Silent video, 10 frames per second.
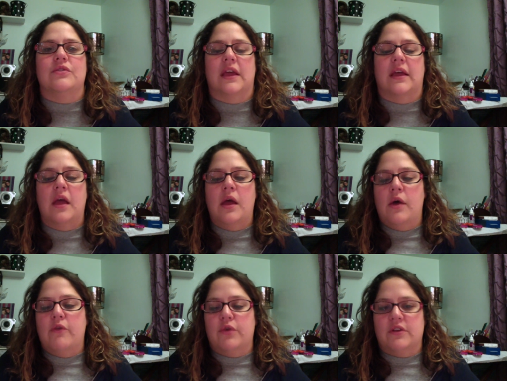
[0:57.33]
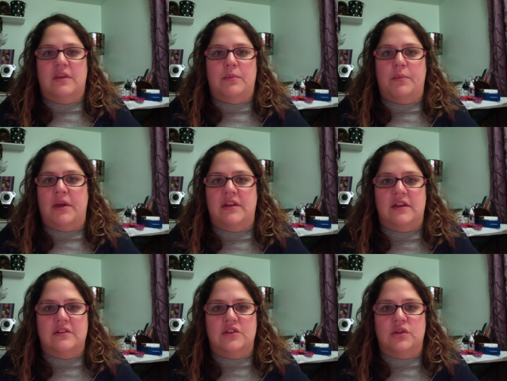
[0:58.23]
Like, for example, my
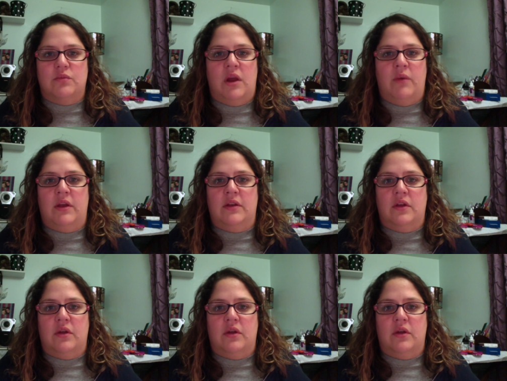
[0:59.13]
dietitian, when I went and